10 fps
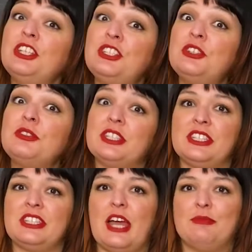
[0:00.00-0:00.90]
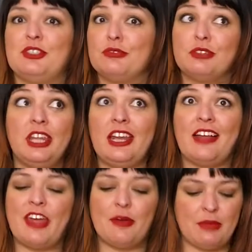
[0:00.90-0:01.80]
2 this time, so really
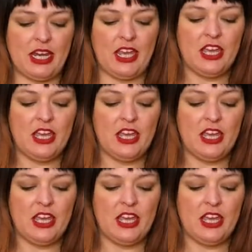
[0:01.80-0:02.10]
not that many.